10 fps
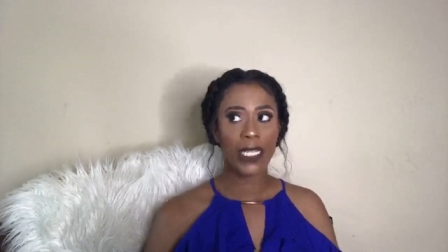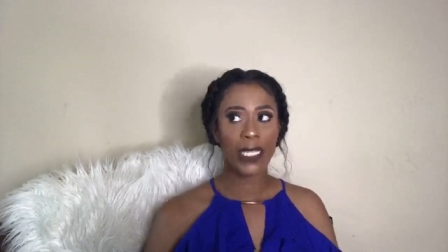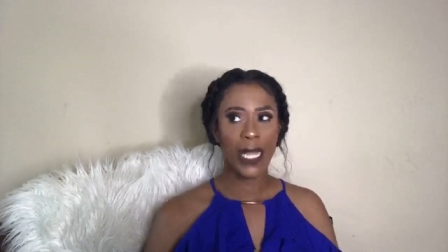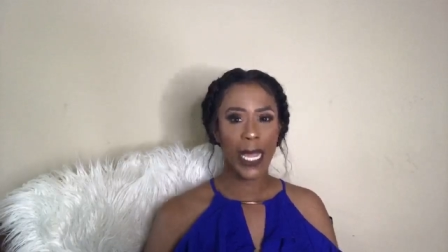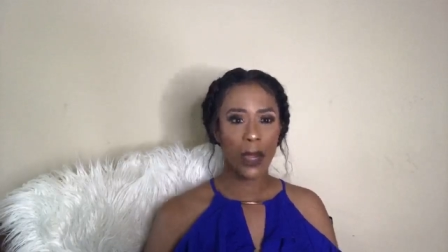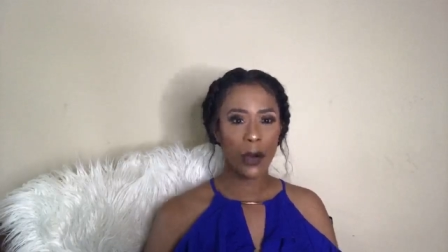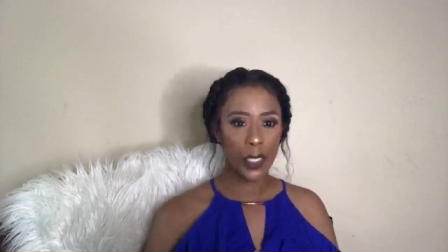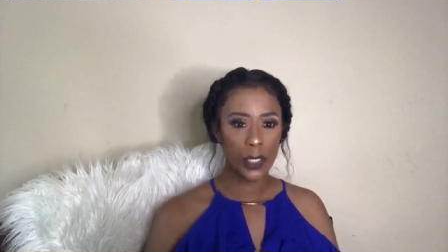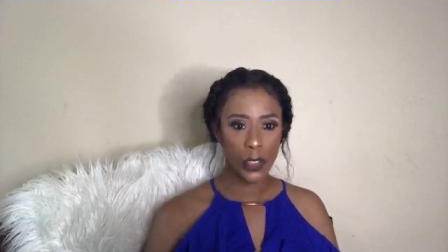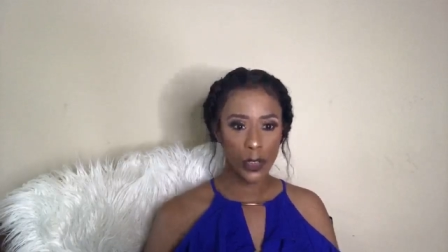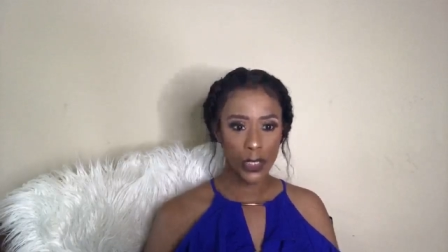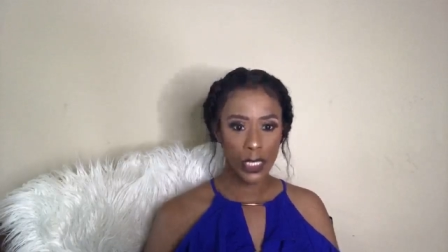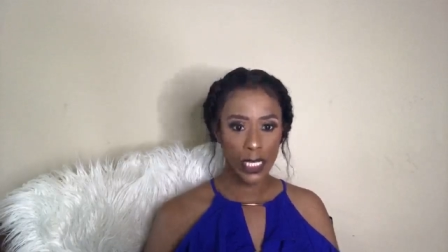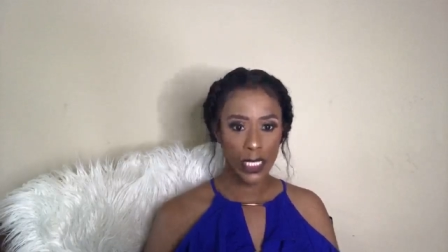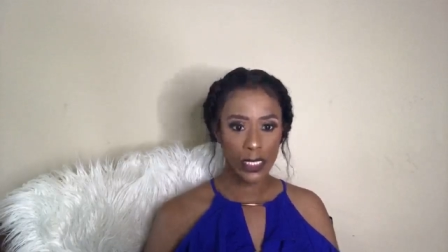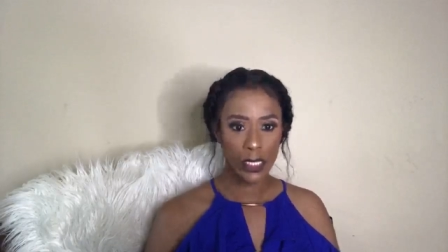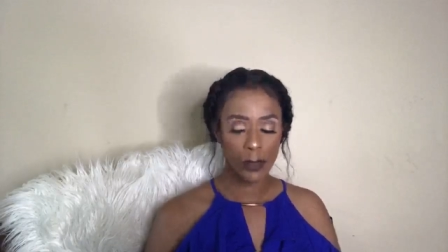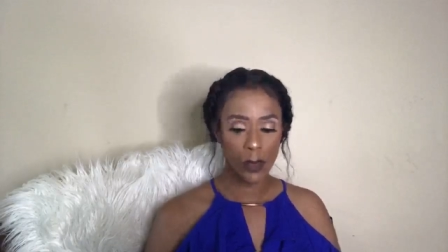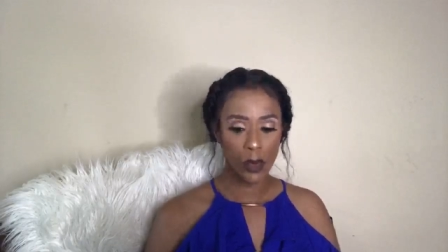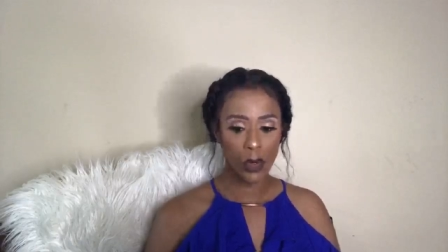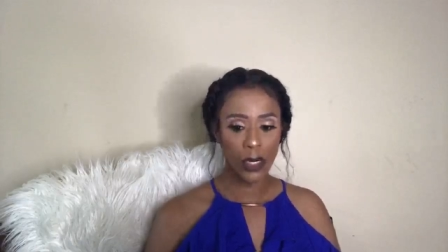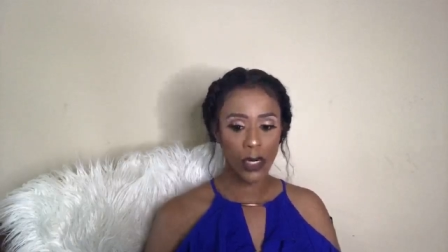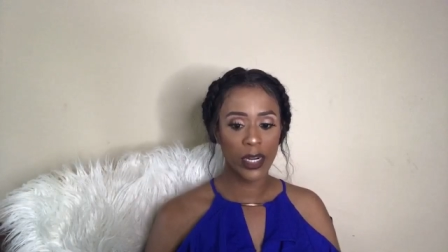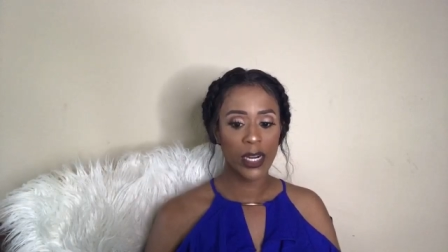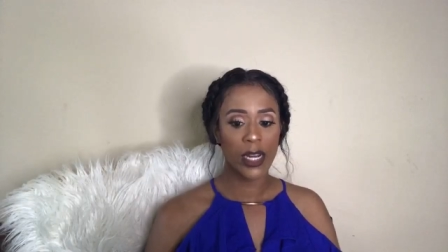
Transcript: allowing certain things anymore.